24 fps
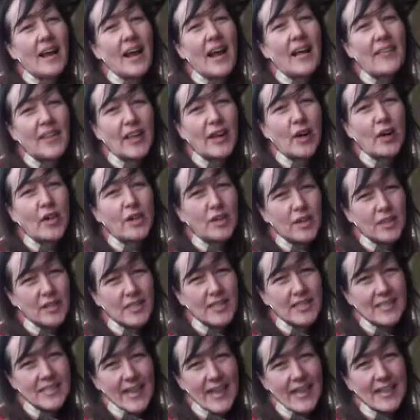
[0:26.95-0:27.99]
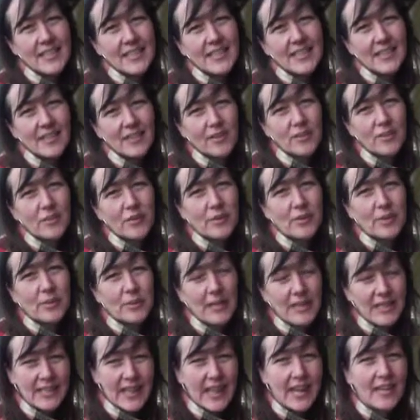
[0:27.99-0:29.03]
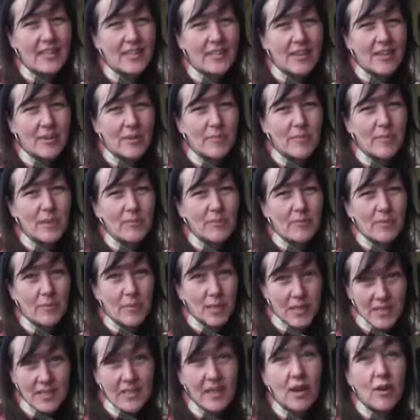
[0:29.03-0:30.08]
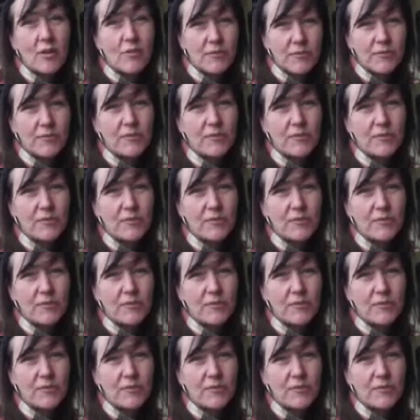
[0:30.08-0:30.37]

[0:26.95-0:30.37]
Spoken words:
And then I knew that dancing, through doing dance therapy for myself,